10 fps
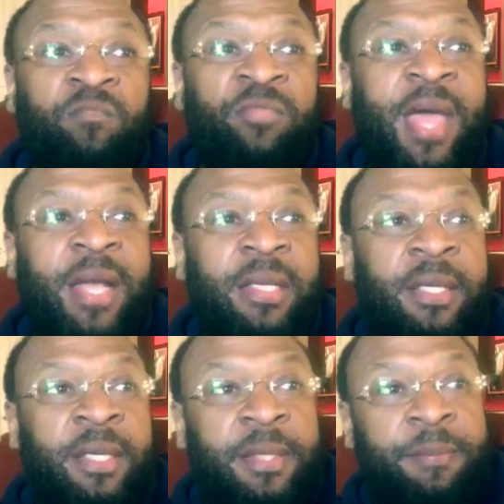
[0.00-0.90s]
that
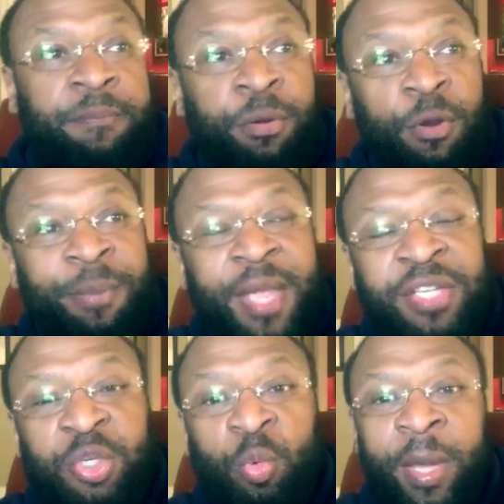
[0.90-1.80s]

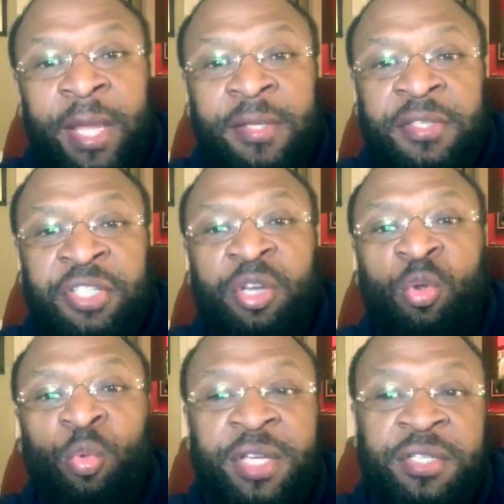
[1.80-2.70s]
perpetuates
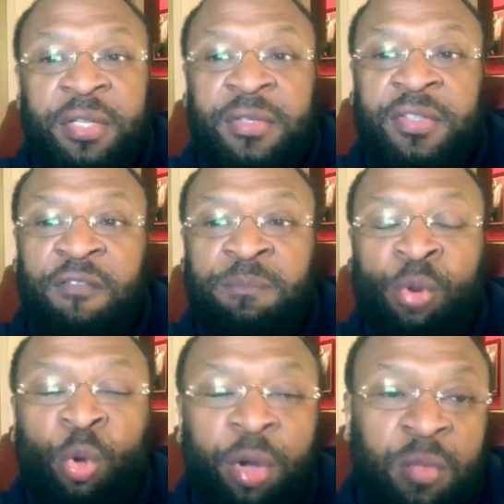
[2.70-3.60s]
generations of
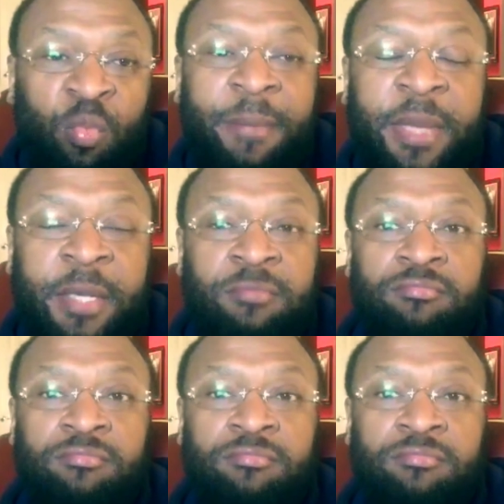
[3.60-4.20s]
broken women.